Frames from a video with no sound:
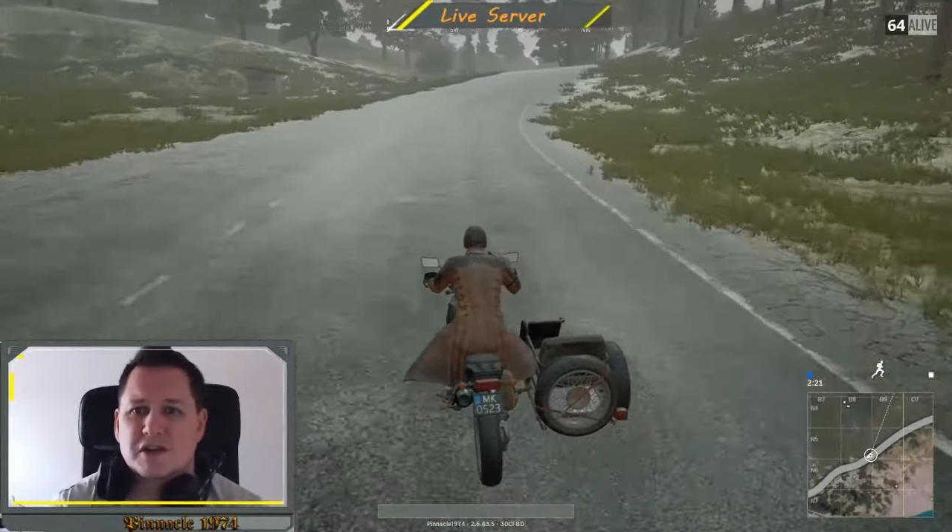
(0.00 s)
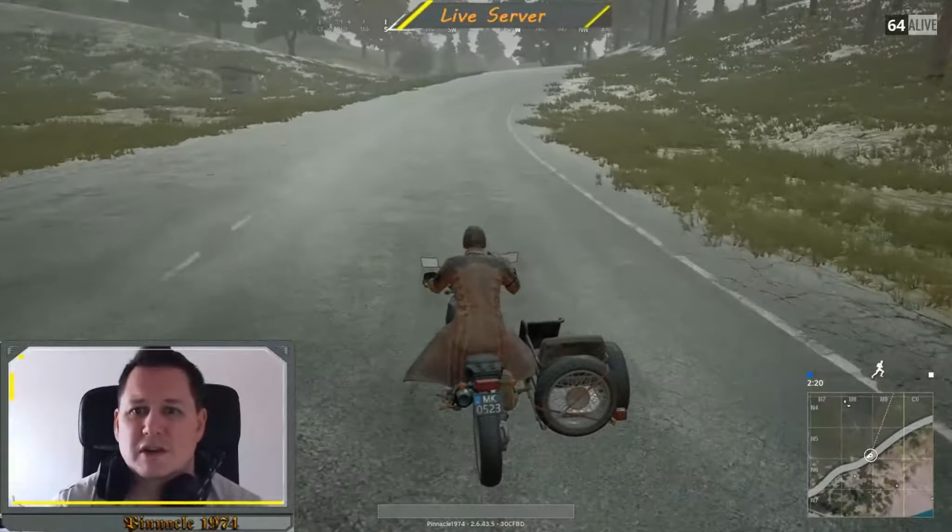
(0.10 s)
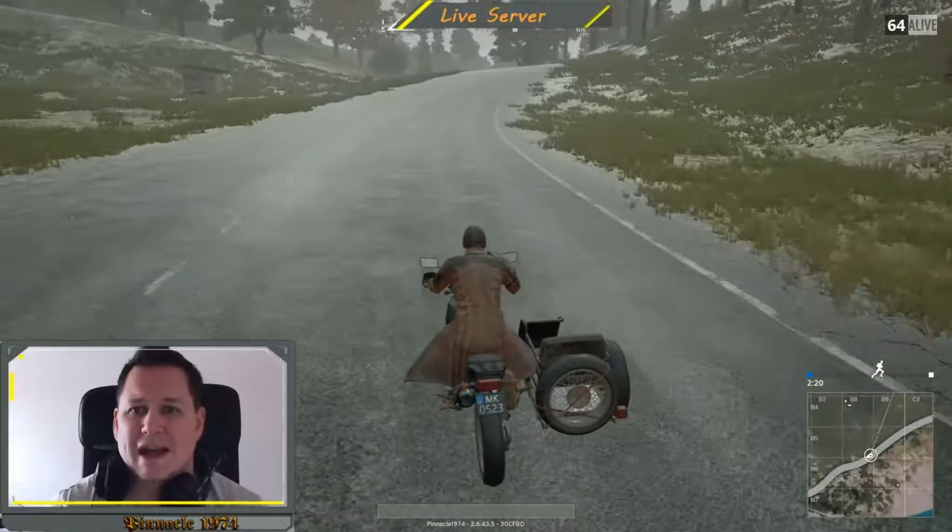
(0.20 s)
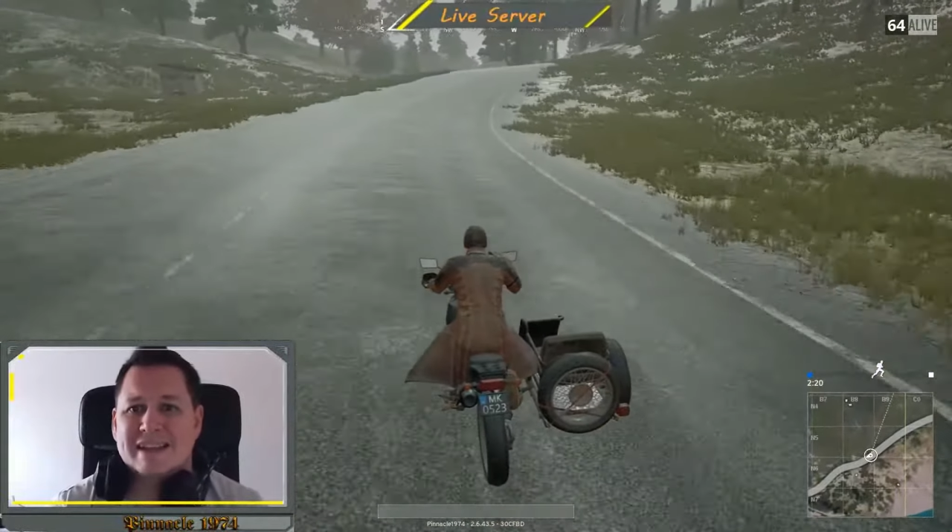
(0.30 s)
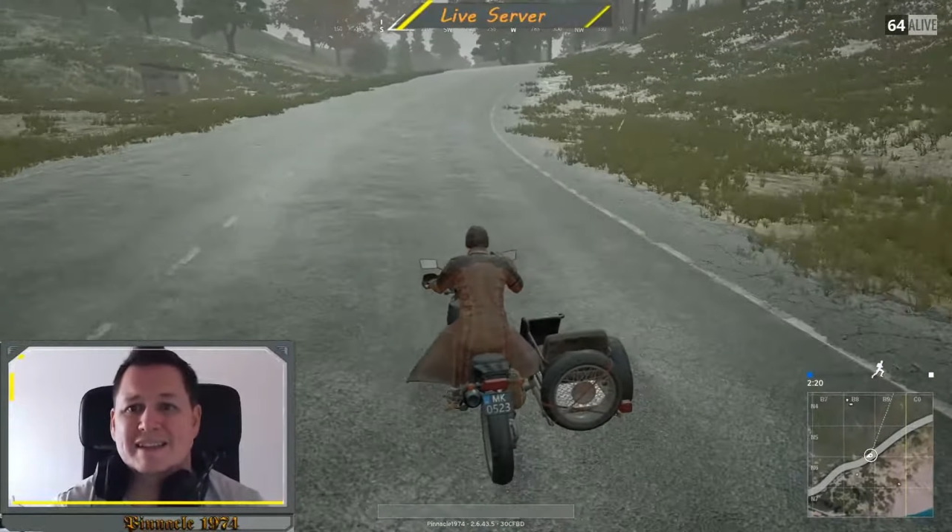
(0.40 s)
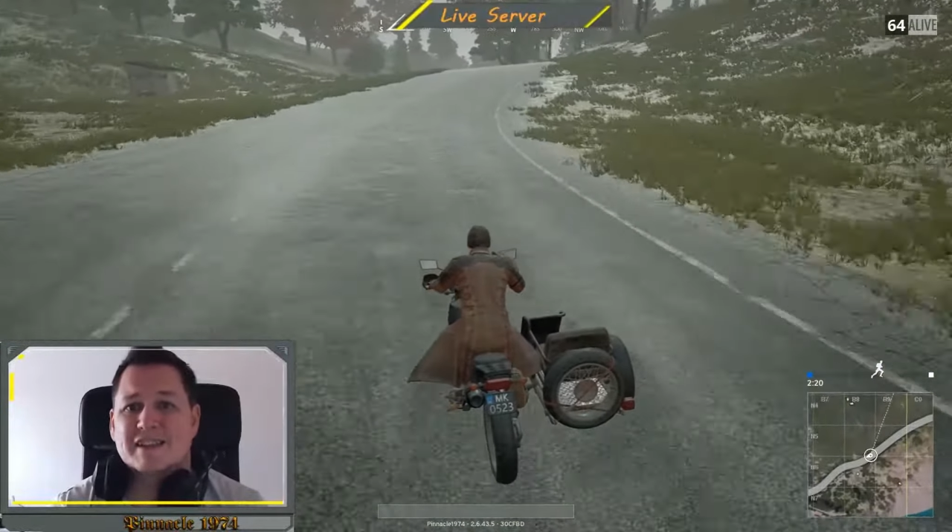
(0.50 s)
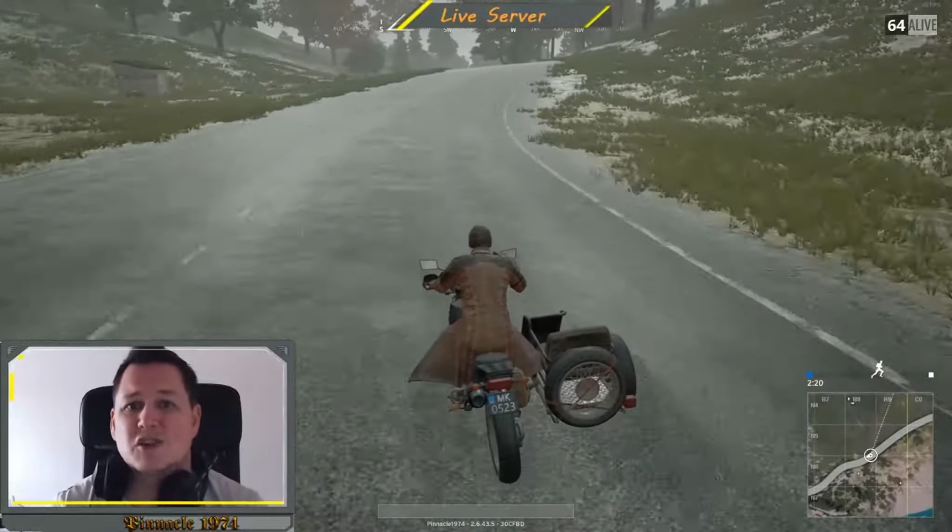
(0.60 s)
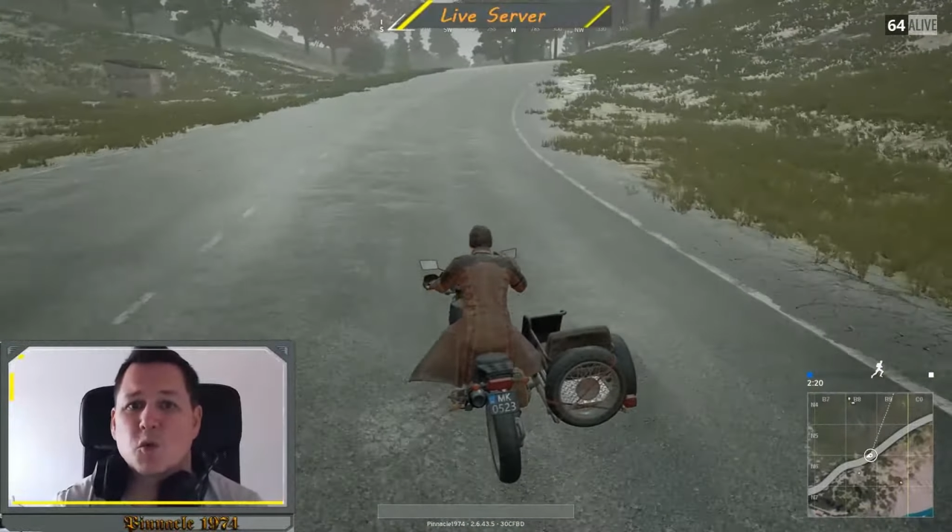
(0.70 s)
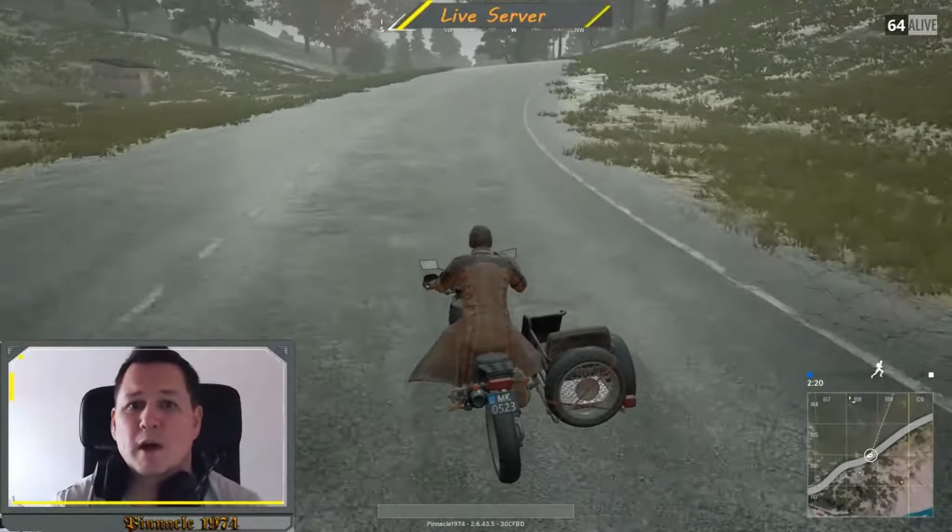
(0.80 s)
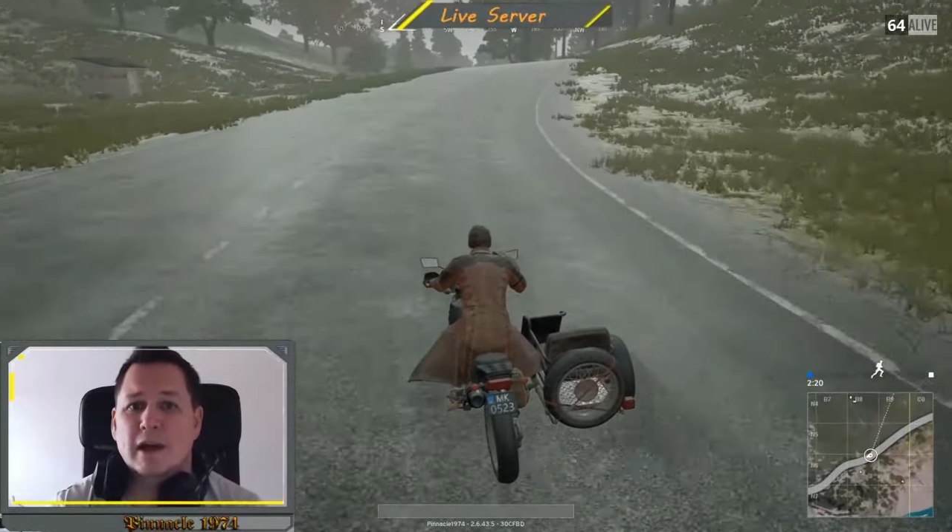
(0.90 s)
and
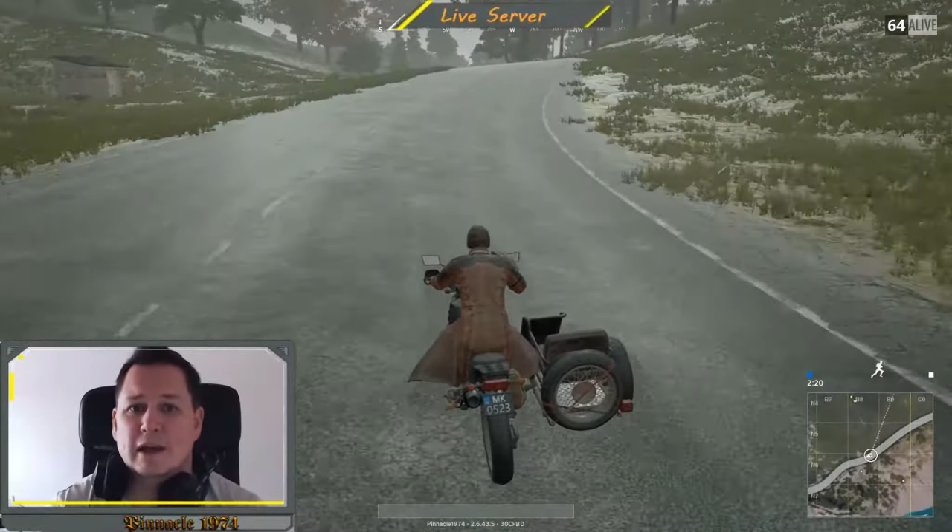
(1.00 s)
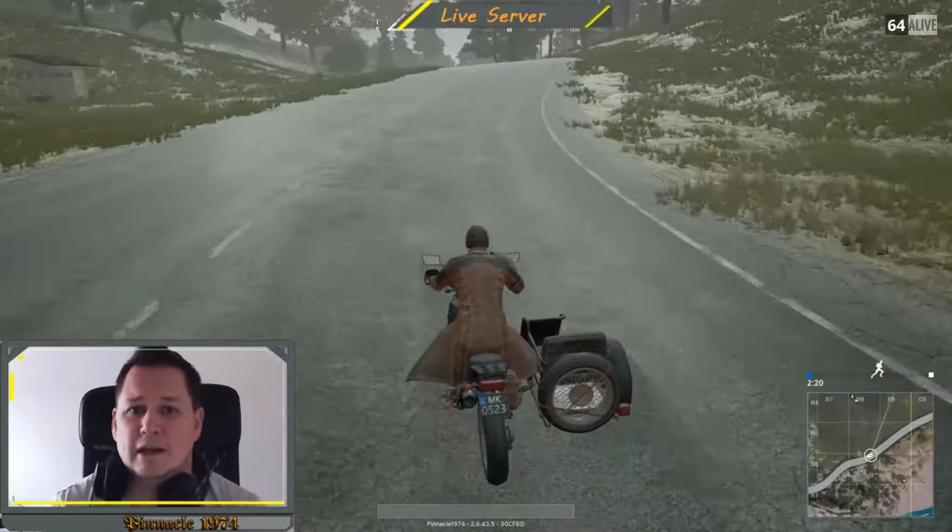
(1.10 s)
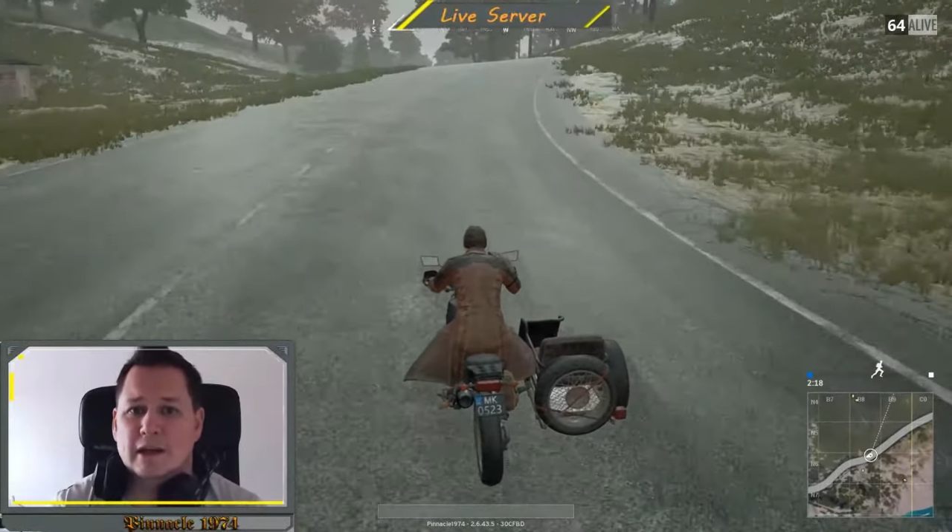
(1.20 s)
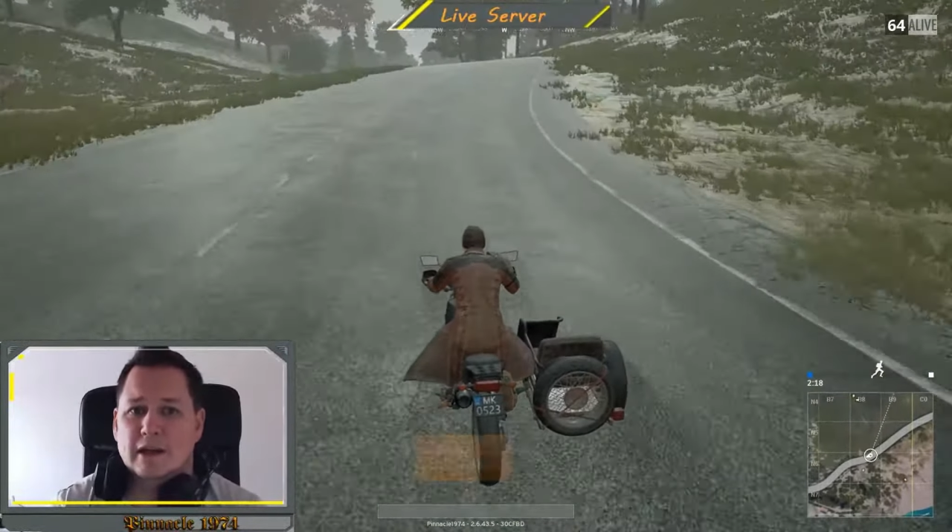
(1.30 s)
squeal